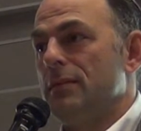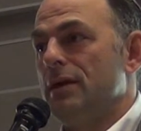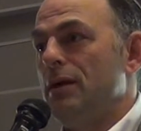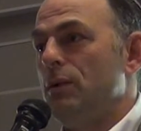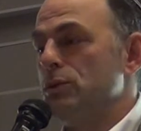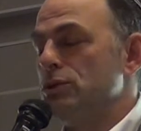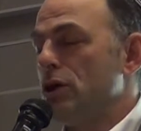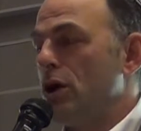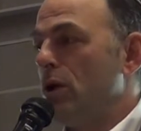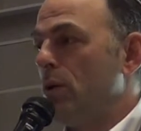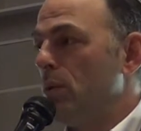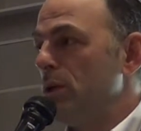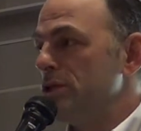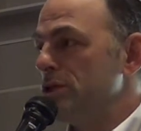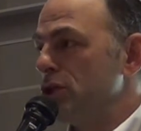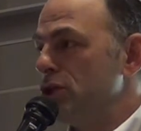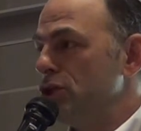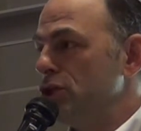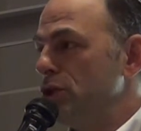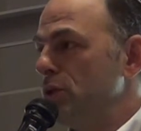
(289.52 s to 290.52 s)
He was
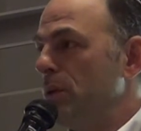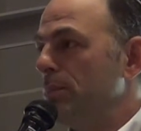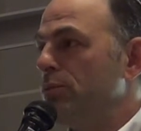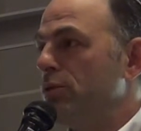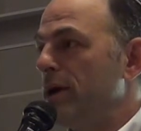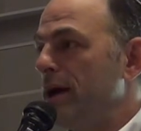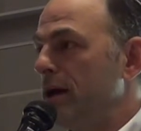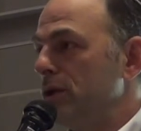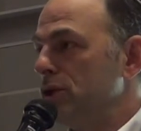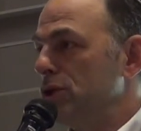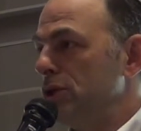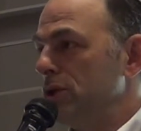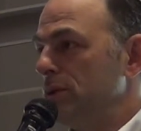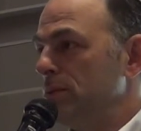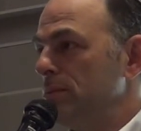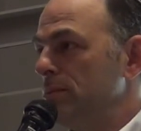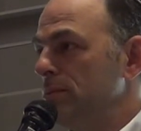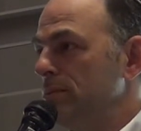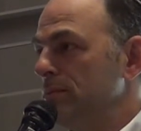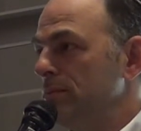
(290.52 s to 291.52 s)
always a Jew, a proud Jew.
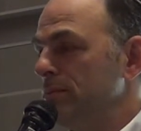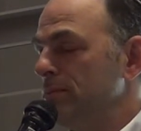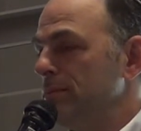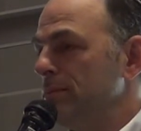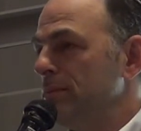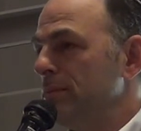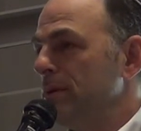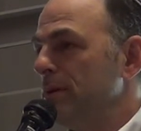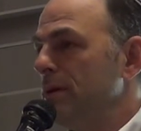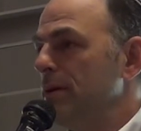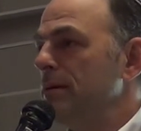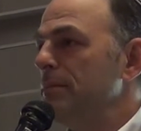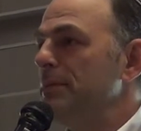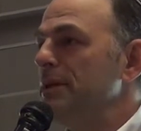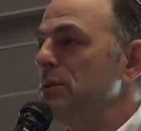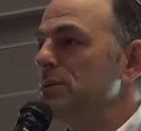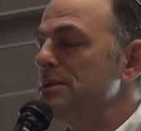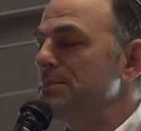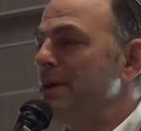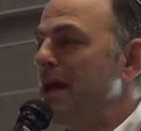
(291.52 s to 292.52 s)

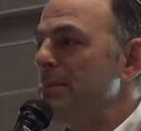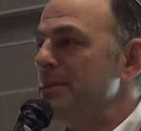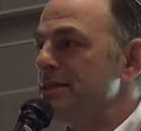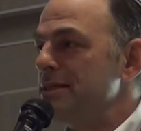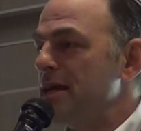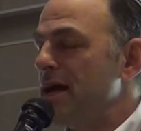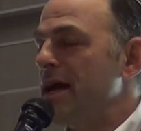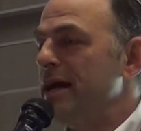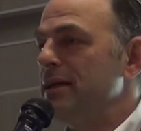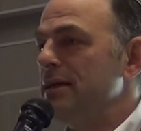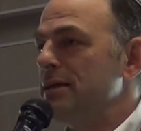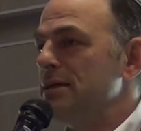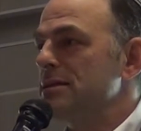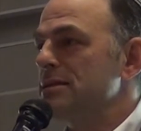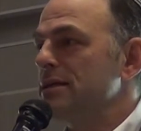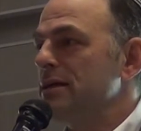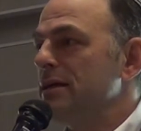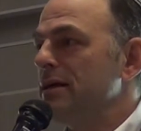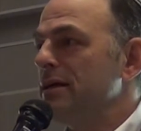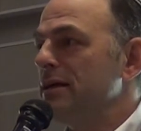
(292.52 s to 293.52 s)
He became a
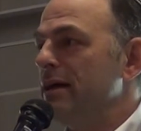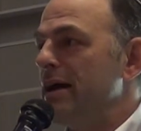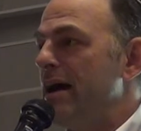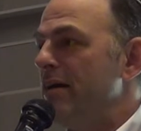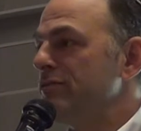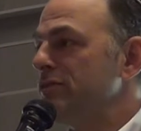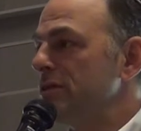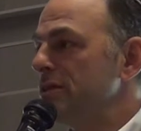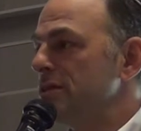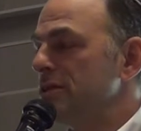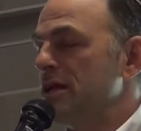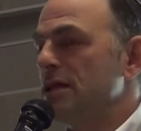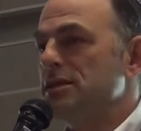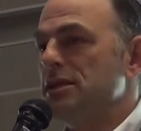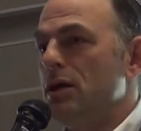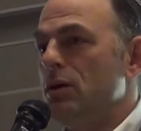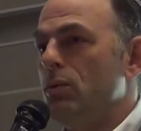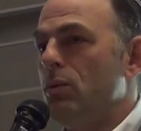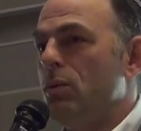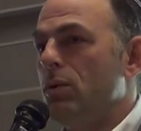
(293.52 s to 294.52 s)
Zionist after the
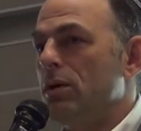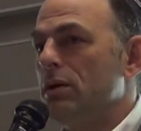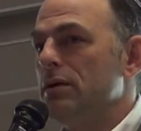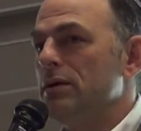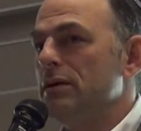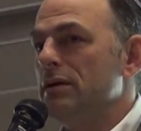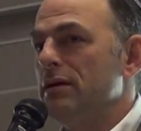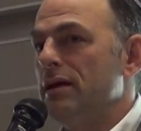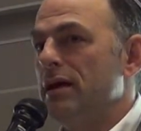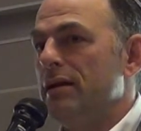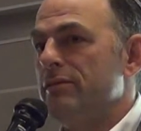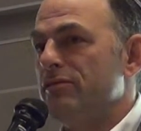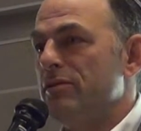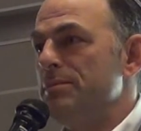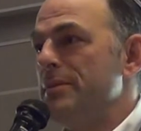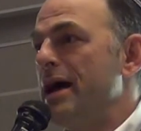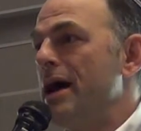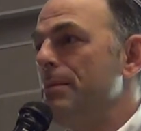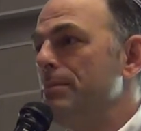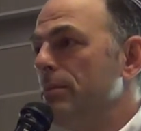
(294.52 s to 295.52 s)
6-Day War. And from
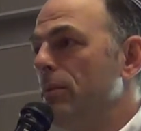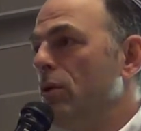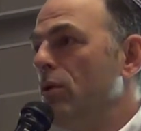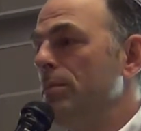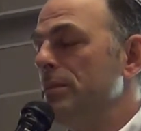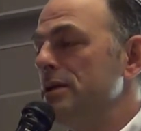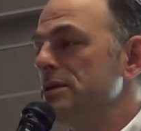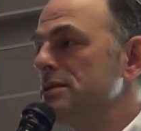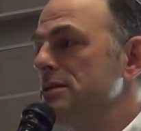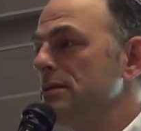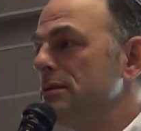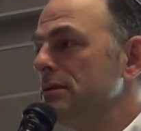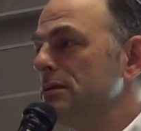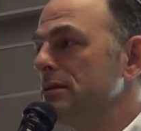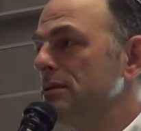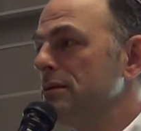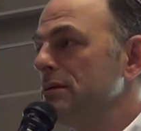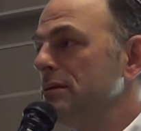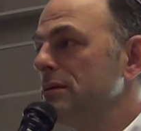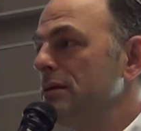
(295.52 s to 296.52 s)
that moment,
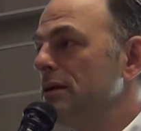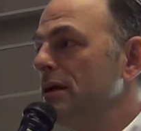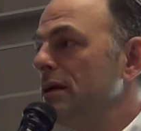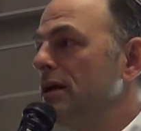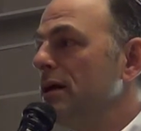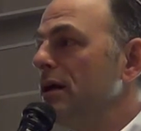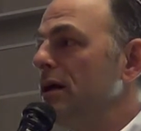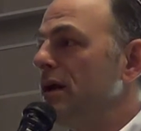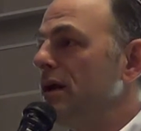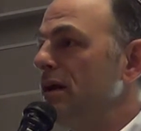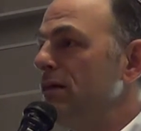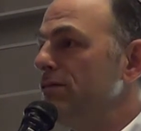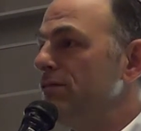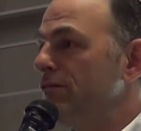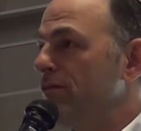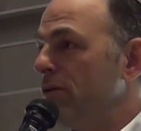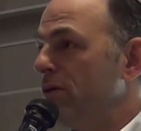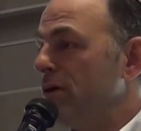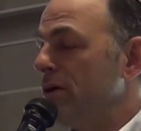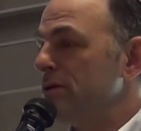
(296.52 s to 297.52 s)
he
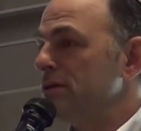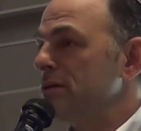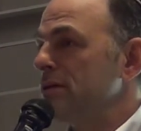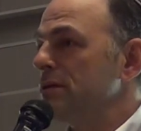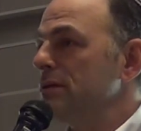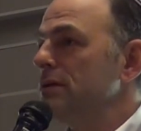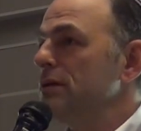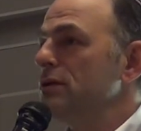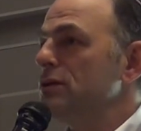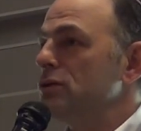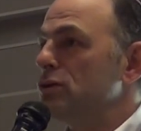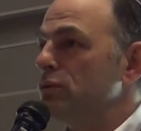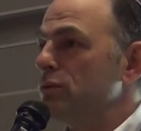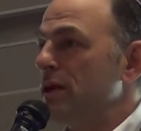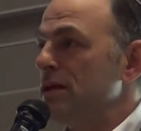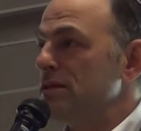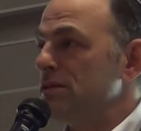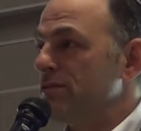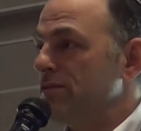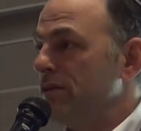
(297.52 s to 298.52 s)
fought to
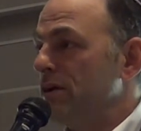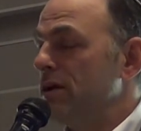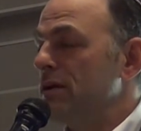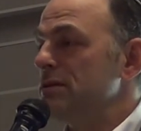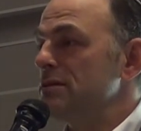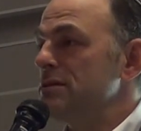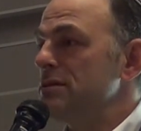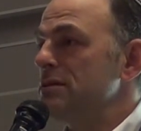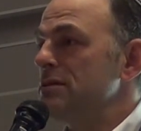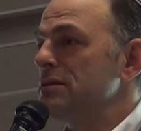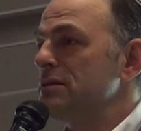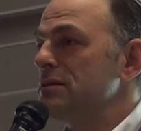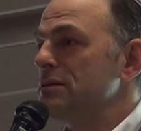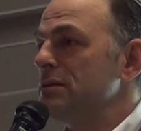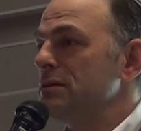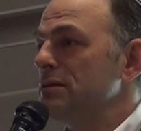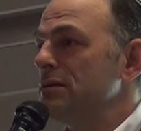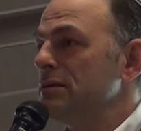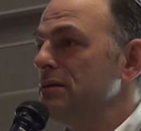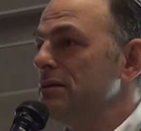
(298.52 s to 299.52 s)
raise
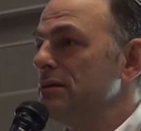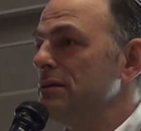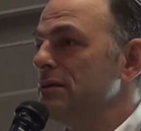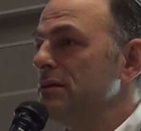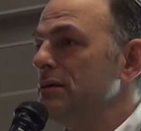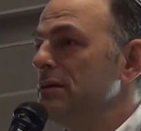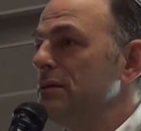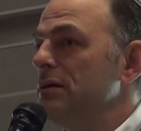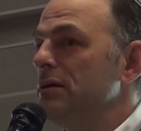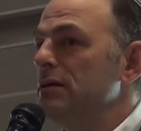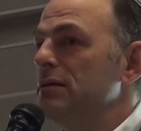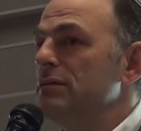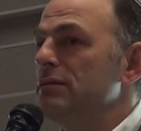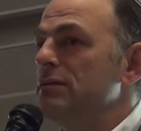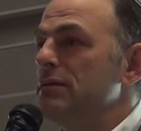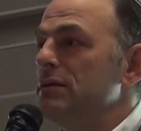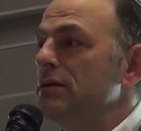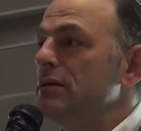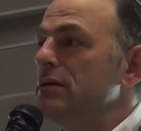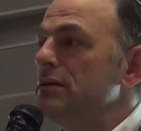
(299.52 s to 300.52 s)
funds,
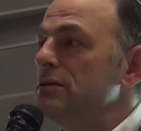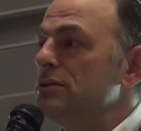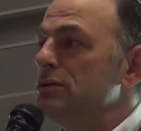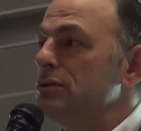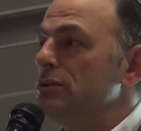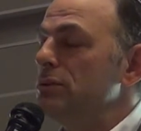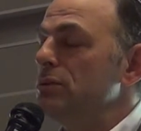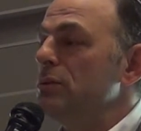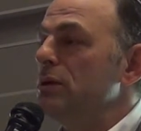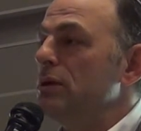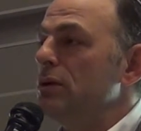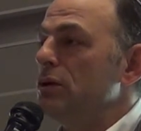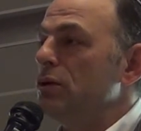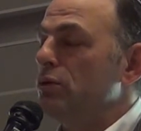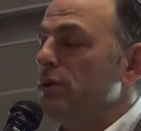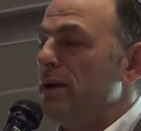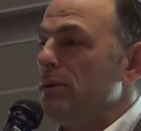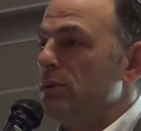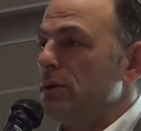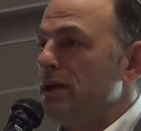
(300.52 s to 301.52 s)
to
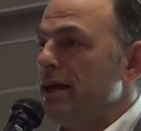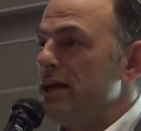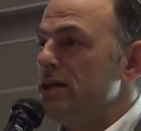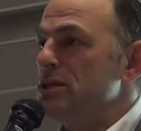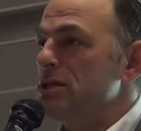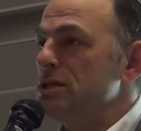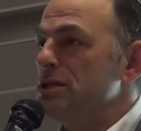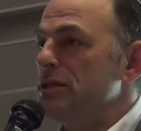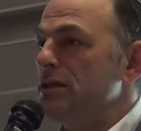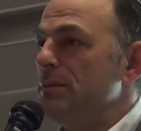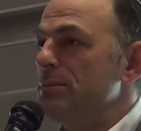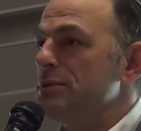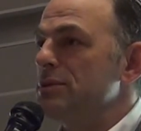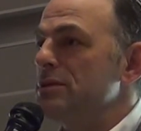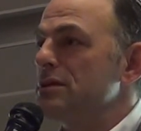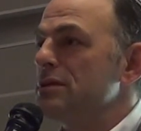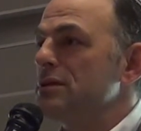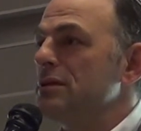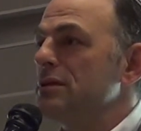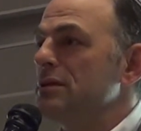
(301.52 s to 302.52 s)
create
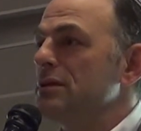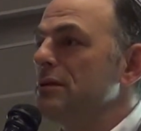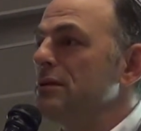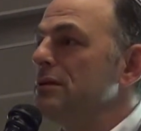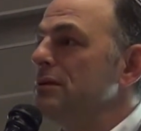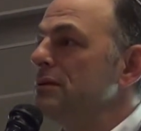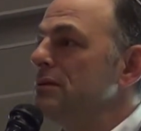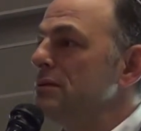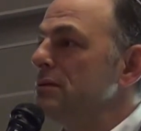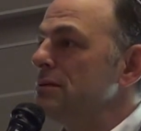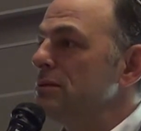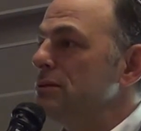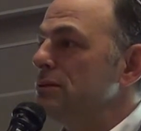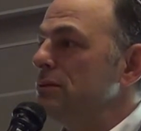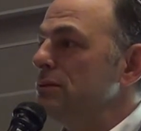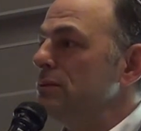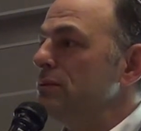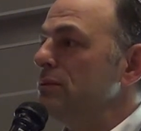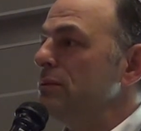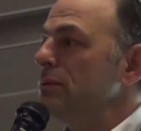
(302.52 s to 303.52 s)
relationships,
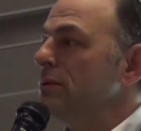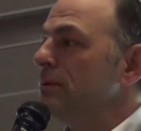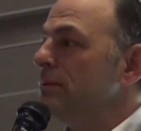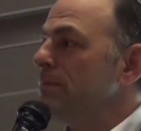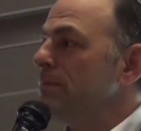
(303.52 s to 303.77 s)
to